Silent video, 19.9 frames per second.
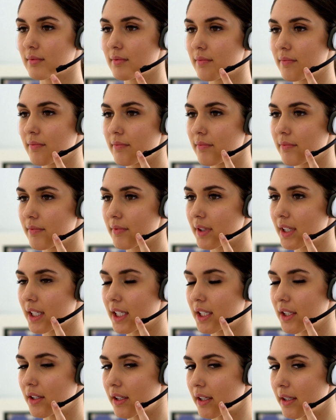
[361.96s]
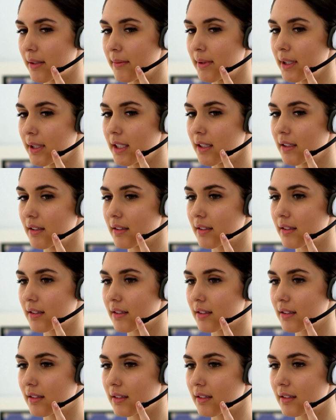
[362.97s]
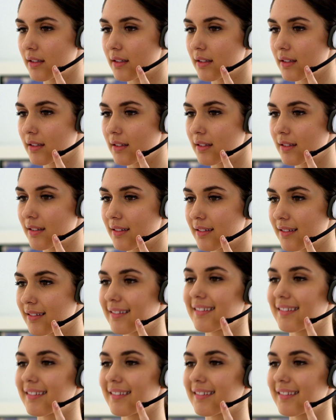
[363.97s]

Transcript: and lower acquisition costs for your business.